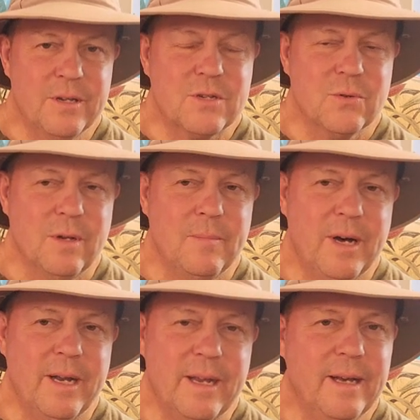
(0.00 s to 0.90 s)

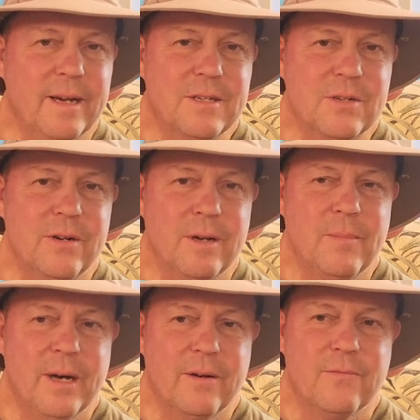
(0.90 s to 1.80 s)
Soleimani had a certain
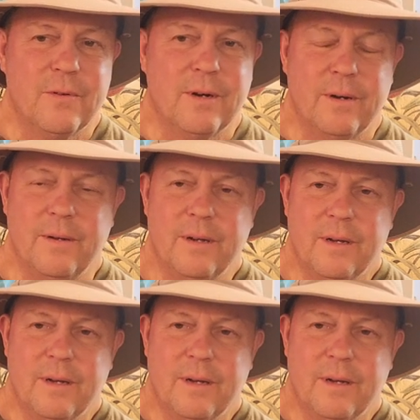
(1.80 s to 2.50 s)
amount of